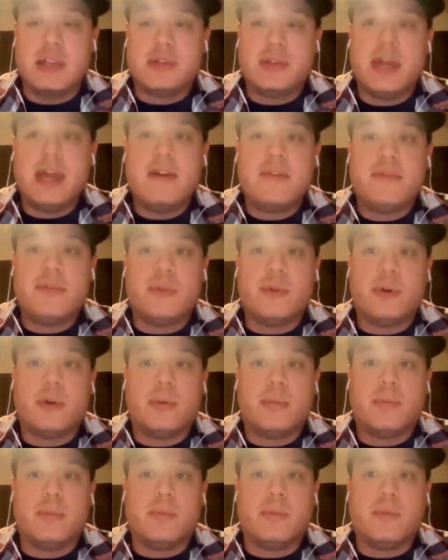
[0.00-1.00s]
So they have
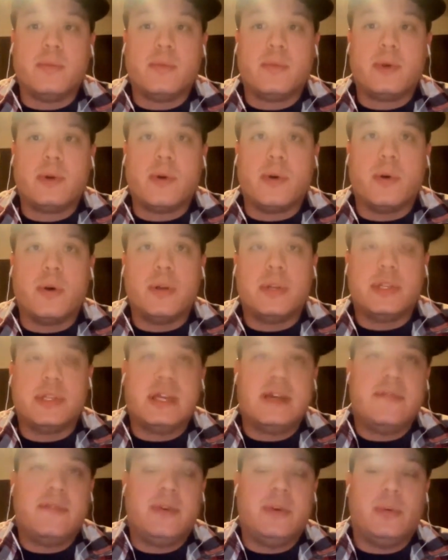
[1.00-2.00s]
4
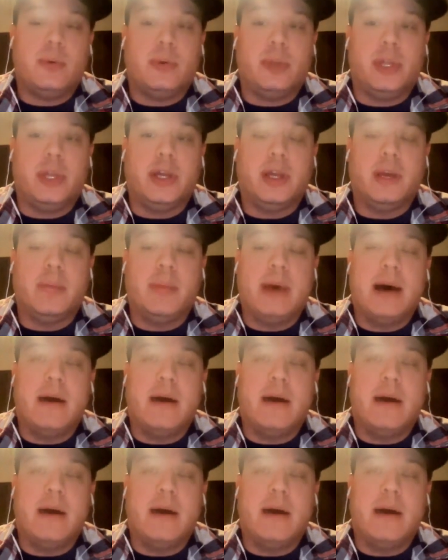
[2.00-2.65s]
corners that they feel really good